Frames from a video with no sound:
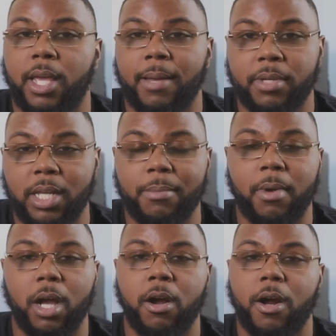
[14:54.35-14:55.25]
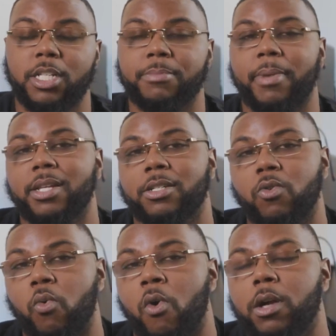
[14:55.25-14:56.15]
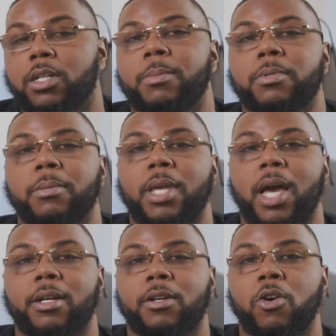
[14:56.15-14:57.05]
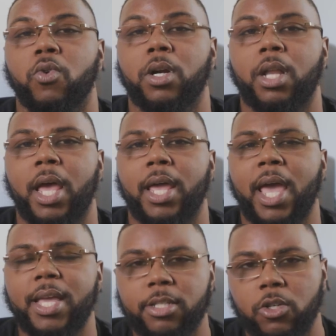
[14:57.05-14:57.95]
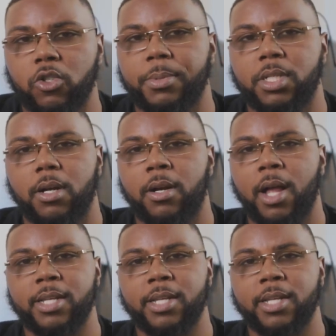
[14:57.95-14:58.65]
I'm getting in my car. This man just walked up to me out of nowhere like, "Hey, excuse me, sir.